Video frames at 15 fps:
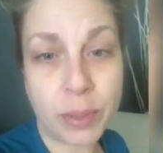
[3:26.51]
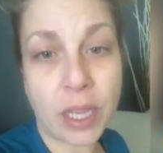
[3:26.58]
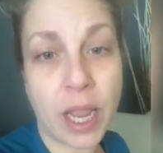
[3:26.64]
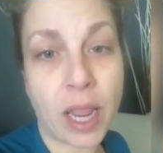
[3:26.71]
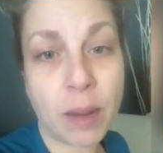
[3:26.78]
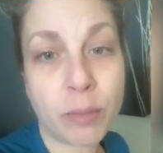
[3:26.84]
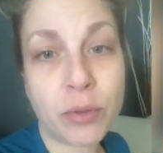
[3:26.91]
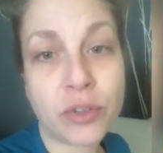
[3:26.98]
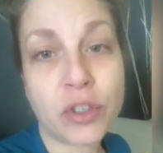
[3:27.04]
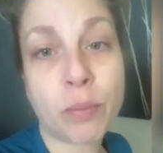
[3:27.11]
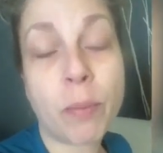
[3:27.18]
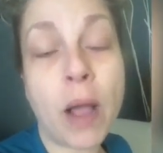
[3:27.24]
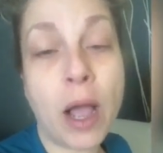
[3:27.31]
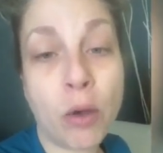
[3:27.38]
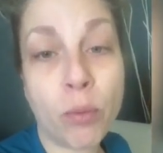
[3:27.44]
be able to
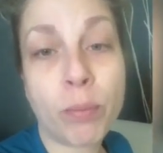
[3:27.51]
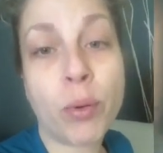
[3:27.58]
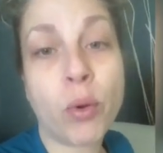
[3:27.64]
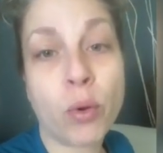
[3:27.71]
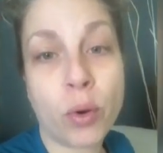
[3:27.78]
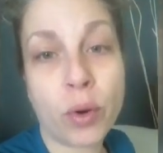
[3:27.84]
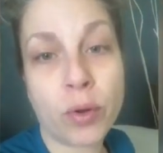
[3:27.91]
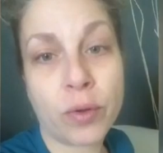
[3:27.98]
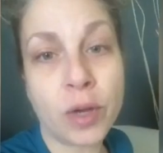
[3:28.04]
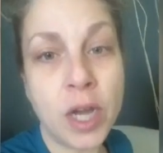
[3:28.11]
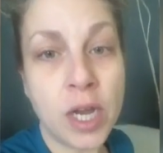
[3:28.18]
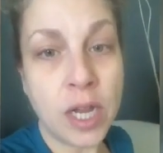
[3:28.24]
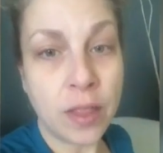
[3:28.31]
outpour